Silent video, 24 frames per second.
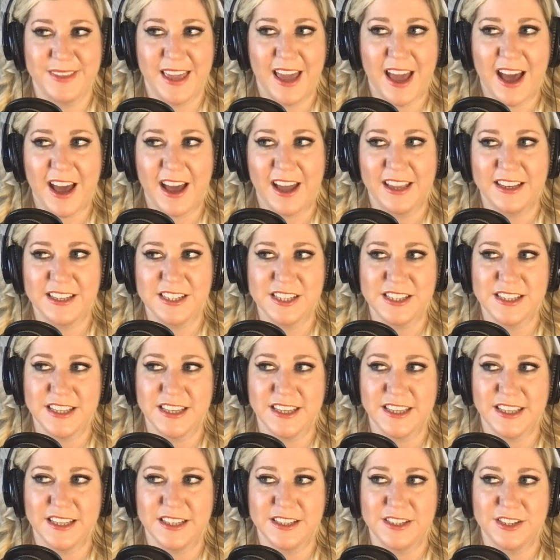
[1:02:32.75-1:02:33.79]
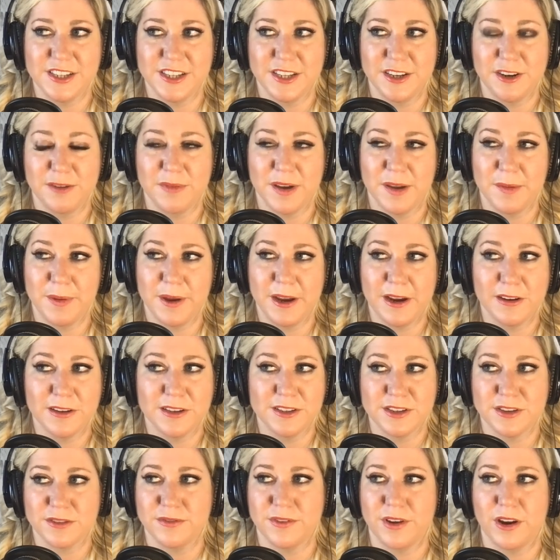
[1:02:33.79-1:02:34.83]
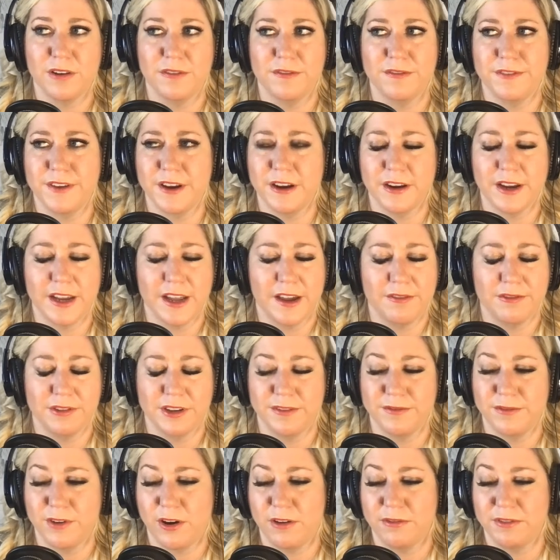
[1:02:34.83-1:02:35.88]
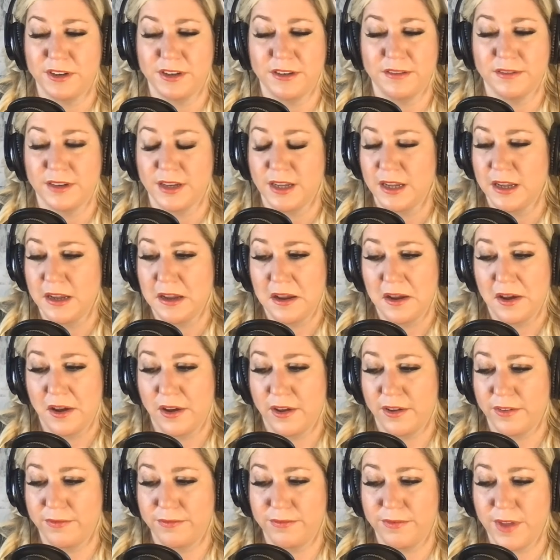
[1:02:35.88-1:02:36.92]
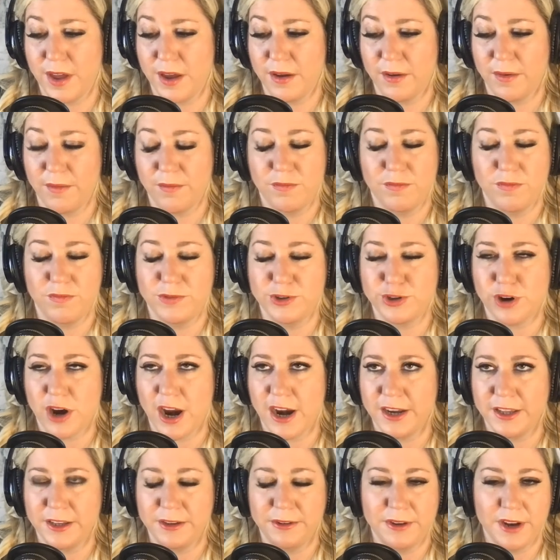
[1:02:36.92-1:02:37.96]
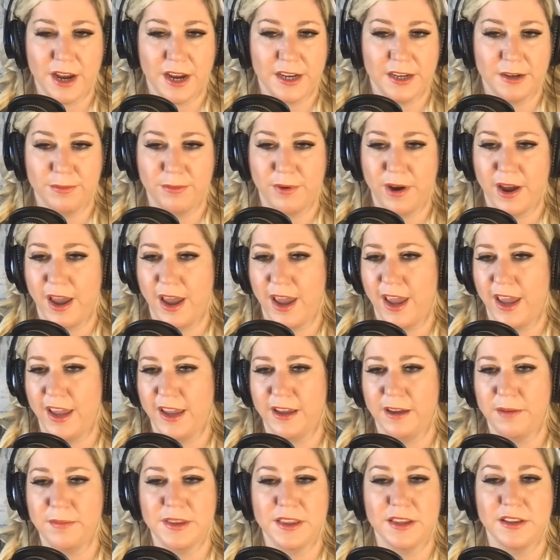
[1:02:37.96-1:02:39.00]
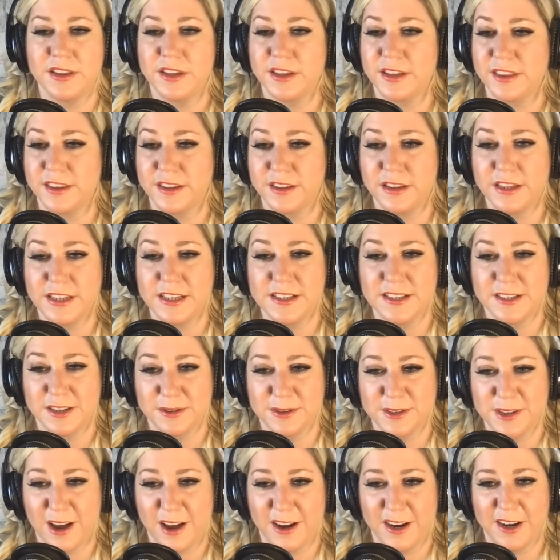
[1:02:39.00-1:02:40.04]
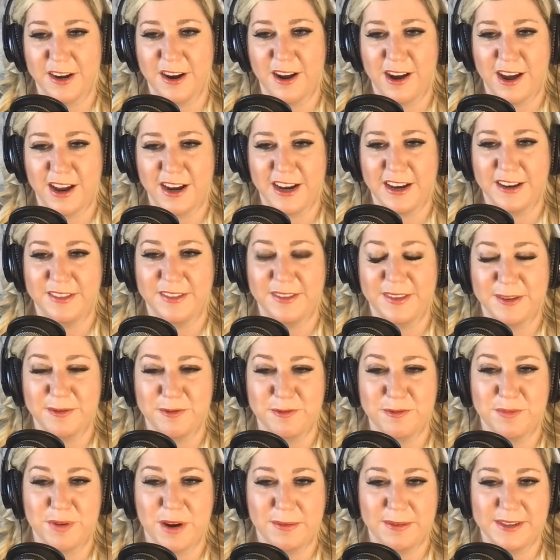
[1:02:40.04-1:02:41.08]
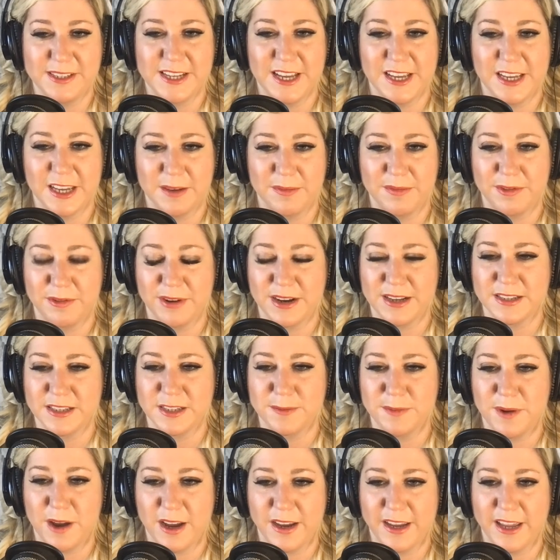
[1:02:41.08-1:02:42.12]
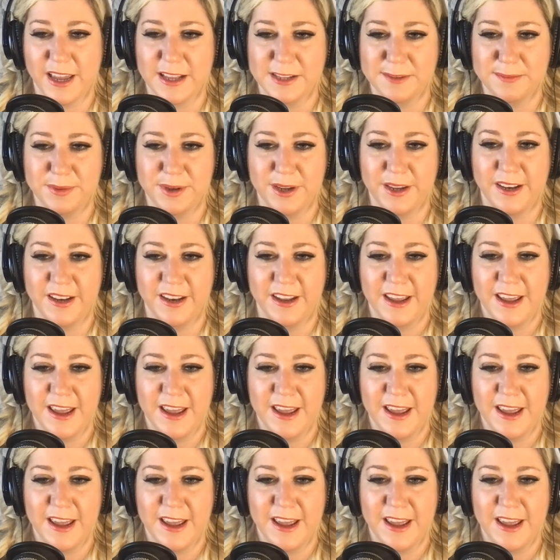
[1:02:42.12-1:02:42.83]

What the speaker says: yeah, I just think my parents are very heavily involved in Trident United Way. I mean, the list goes on and on. It would probably take up the rest of this podcast, but